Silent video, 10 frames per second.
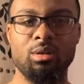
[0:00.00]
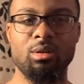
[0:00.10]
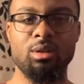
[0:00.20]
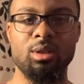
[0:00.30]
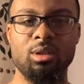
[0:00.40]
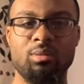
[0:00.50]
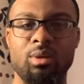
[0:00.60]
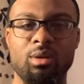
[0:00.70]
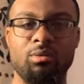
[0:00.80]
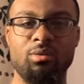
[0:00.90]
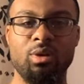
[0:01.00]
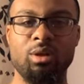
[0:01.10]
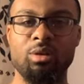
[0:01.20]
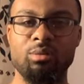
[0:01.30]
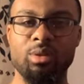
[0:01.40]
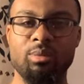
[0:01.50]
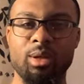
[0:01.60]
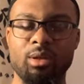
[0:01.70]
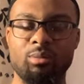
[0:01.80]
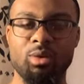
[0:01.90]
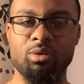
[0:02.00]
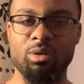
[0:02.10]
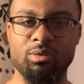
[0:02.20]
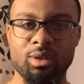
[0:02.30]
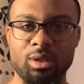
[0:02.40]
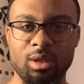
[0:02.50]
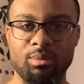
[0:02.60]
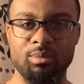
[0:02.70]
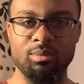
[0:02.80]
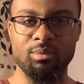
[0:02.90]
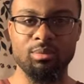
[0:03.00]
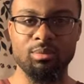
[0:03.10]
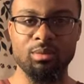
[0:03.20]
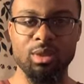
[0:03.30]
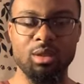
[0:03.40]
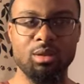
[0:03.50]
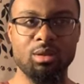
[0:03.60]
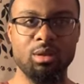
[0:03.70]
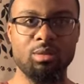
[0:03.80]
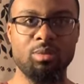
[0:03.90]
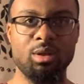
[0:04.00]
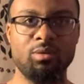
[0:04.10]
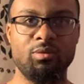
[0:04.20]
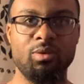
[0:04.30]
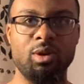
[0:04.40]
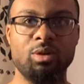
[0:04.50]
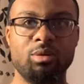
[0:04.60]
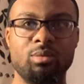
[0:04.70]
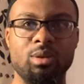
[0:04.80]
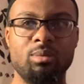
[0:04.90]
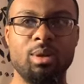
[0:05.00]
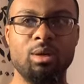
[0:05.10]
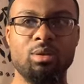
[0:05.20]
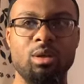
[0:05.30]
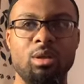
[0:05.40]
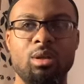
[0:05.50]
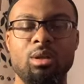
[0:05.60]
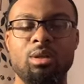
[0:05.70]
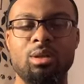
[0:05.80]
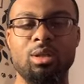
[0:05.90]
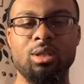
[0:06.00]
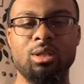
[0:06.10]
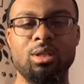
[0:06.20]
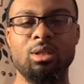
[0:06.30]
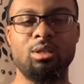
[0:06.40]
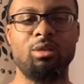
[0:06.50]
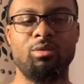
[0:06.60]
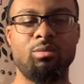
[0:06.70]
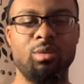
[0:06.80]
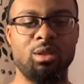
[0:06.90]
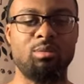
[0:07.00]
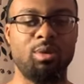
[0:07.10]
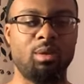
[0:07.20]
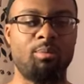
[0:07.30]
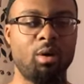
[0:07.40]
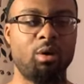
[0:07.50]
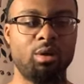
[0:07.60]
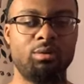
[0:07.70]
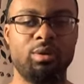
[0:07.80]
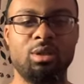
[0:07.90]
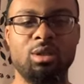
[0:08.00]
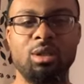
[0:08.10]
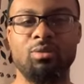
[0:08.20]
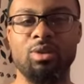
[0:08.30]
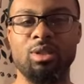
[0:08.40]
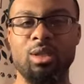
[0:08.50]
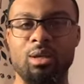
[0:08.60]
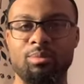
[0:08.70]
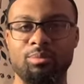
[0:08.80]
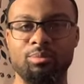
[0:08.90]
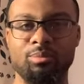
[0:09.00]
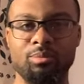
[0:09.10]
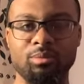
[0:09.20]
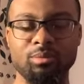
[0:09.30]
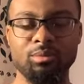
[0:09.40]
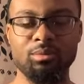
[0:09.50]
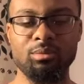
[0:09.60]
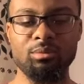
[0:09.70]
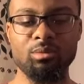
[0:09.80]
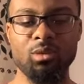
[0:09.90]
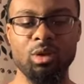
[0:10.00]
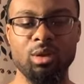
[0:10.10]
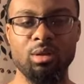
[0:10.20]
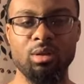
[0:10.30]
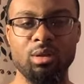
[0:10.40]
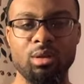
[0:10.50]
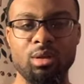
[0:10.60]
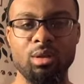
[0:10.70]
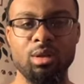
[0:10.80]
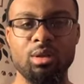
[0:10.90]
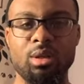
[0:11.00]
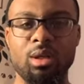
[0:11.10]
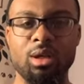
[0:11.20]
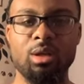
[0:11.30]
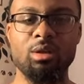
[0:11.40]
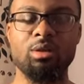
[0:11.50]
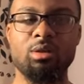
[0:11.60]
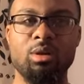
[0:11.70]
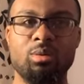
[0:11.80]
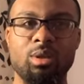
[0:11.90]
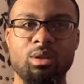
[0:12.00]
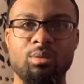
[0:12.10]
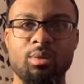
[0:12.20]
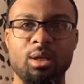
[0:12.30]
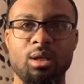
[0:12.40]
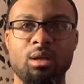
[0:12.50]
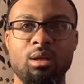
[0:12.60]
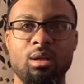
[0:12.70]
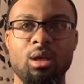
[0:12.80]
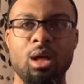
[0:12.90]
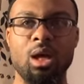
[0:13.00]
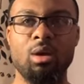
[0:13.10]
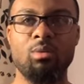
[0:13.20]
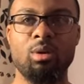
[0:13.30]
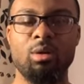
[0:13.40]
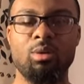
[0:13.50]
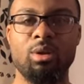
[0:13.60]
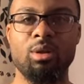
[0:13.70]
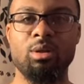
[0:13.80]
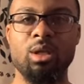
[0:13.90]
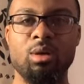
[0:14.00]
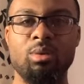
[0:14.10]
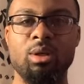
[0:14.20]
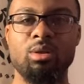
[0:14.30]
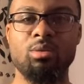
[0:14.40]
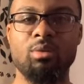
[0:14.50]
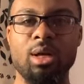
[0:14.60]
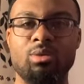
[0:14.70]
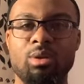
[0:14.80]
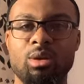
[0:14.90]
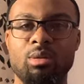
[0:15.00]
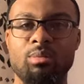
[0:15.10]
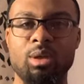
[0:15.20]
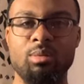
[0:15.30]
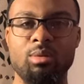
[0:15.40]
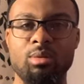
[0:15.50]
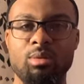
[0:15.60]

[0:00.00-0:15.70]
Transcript: that speak volumes about the beauty of Islam, that speak volumes about the necessity for me to be a part of this thing of Islam. Right? The character that we display, how we are with others, how we interact with other people,